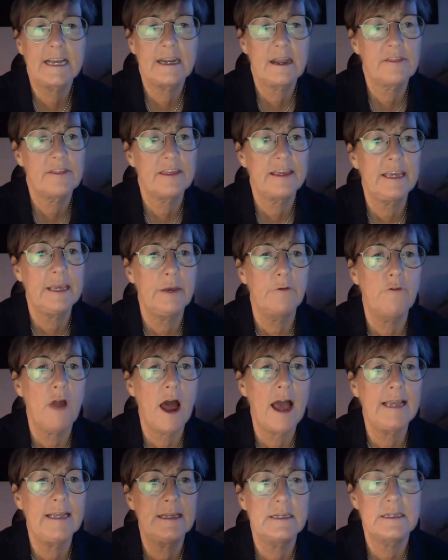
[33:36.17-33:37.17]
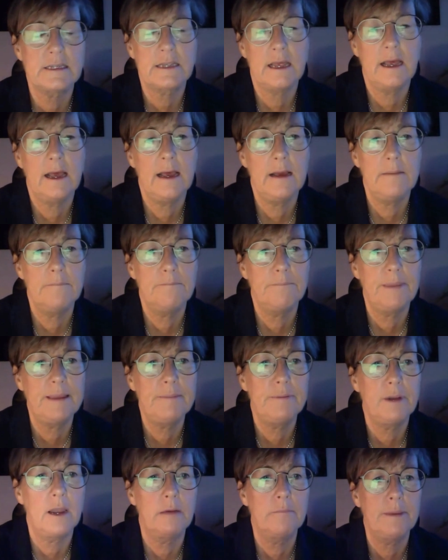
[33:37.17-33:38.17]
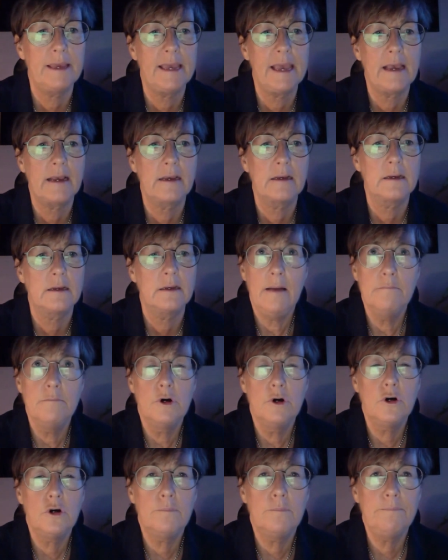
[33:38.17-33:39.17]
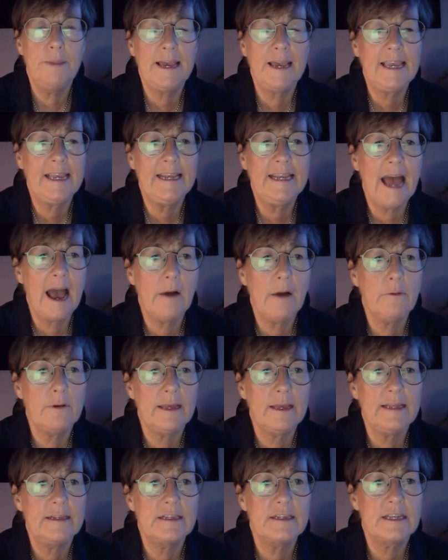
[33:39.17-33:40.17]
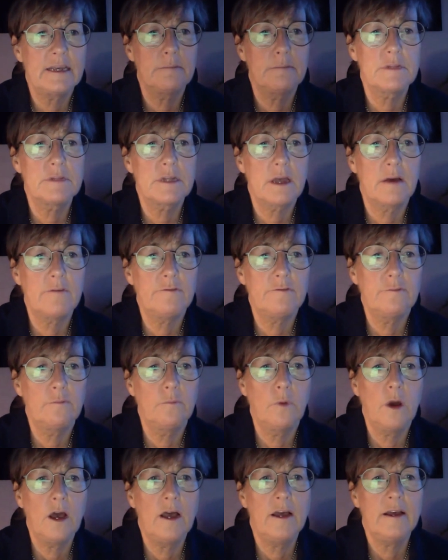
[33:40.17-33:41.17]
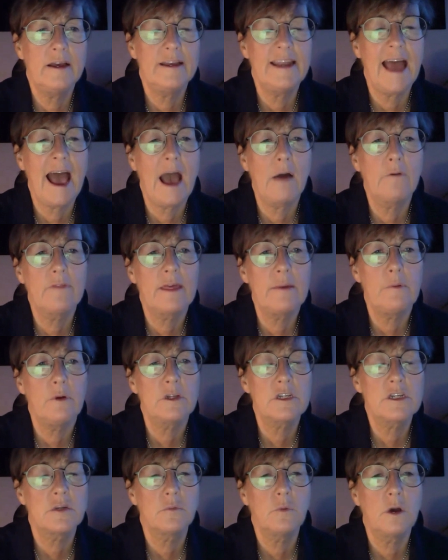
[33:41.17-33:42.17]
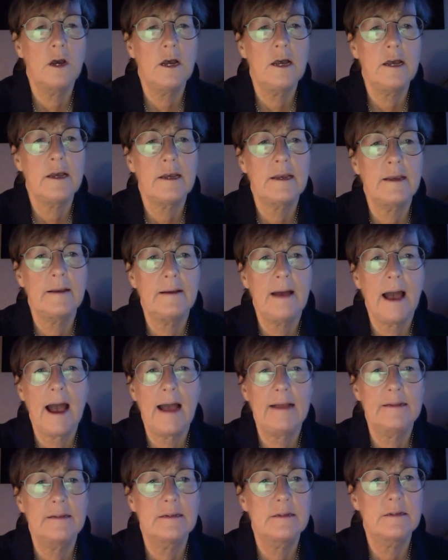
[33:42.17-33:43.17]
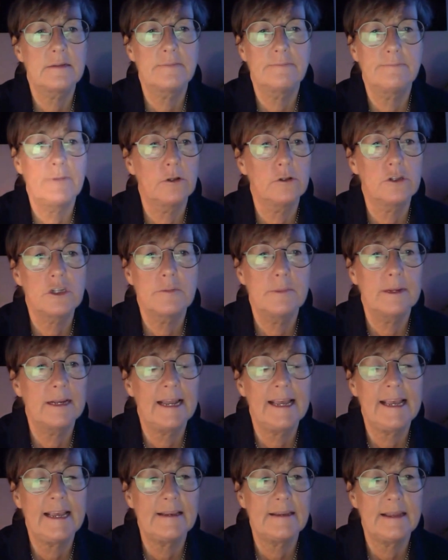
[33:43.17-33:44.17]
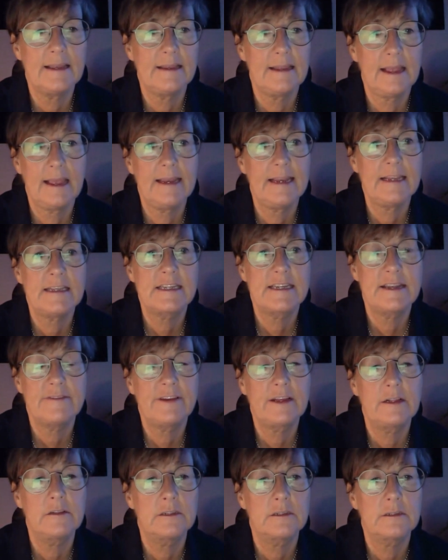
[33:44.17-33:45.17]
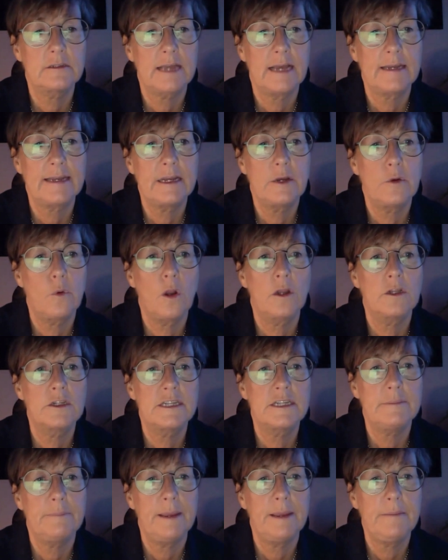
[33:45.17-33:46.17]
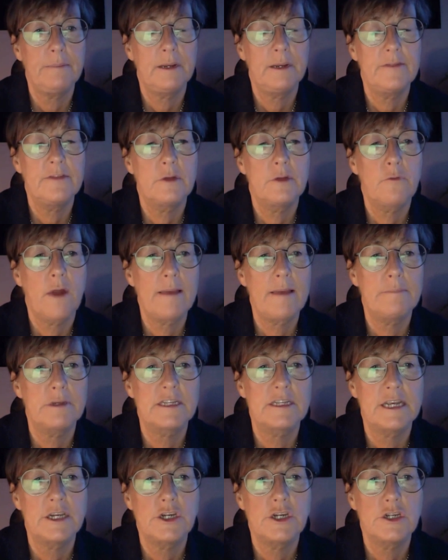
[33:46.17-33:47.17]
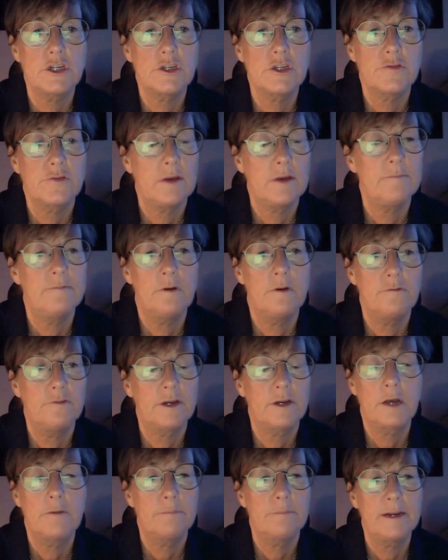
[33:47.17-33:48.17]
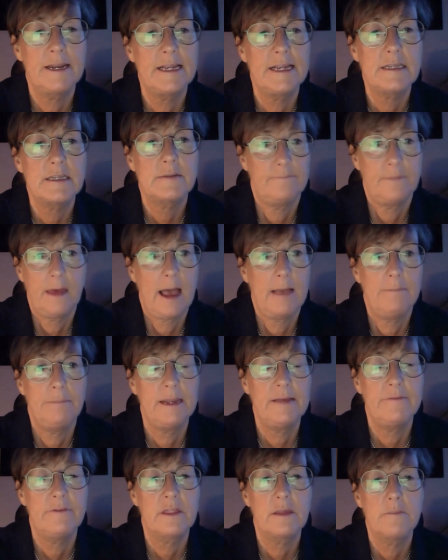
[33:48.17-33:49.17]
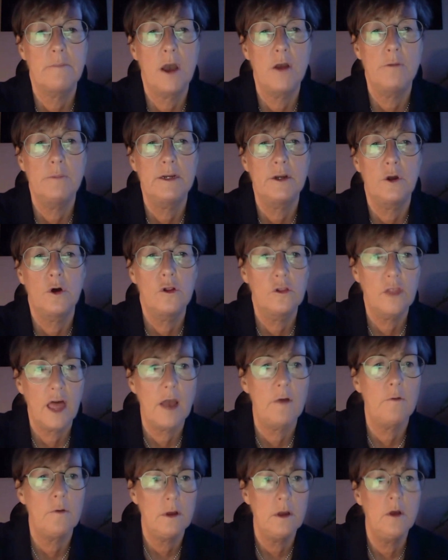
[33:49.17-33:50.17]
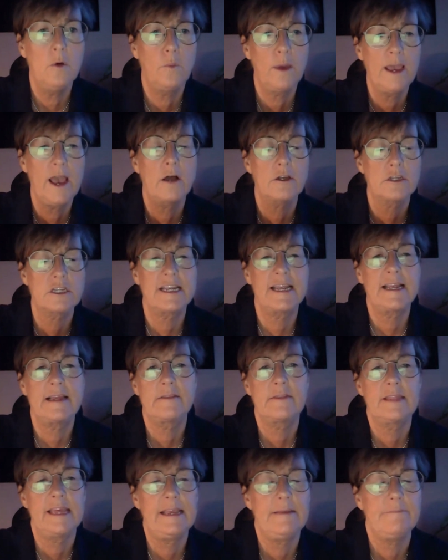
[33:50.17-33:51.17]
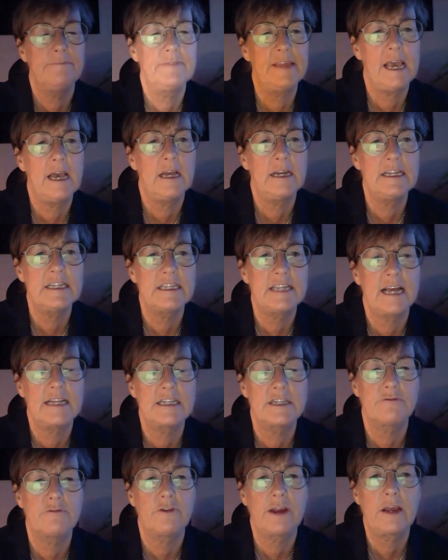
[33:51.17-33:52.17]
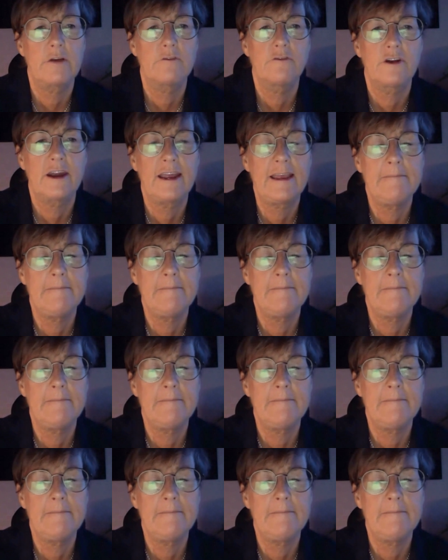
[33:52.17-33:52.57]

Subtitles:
And I think you're right. People are being more picky now in terms of where and how they want to work. And ultimately, it is difficult getting quality people in the right positions for companies, I believe, at the moment, although we are seeing the early signs of recovery.